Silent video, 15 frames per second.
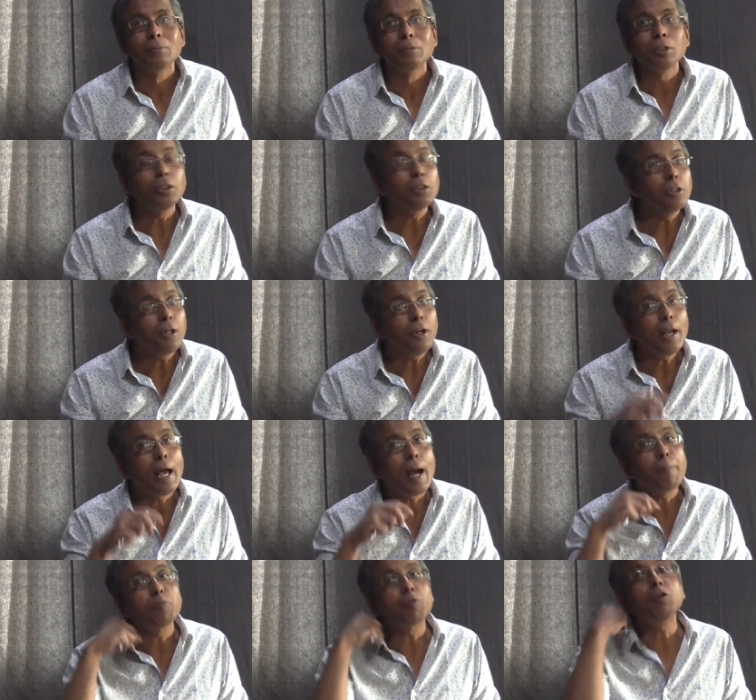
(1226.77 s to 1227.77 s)
So it is not
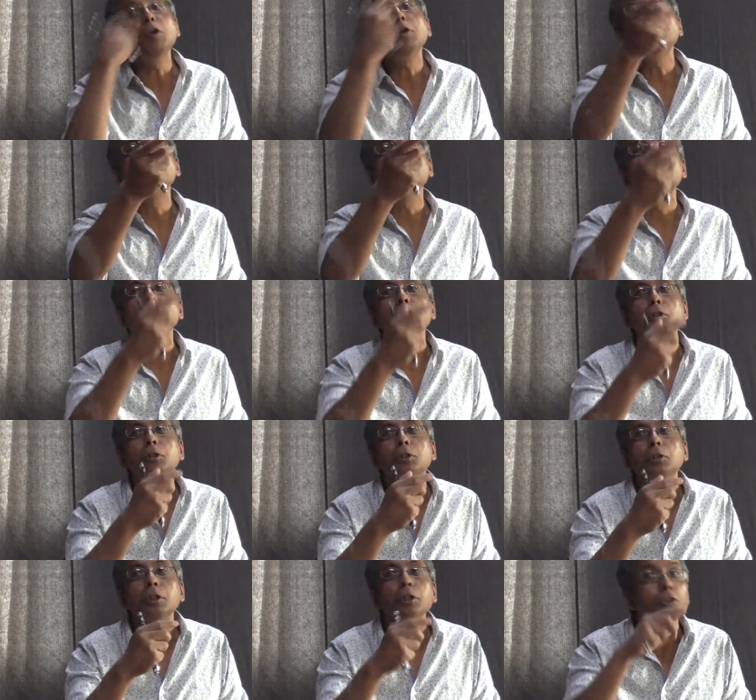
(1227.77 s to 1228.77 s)
an absolute decision;
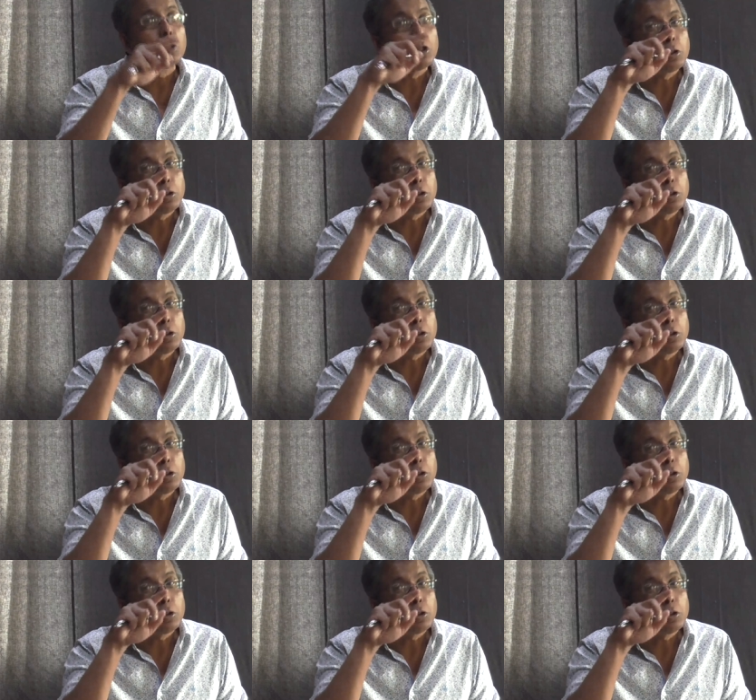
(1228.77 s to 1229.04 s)
it is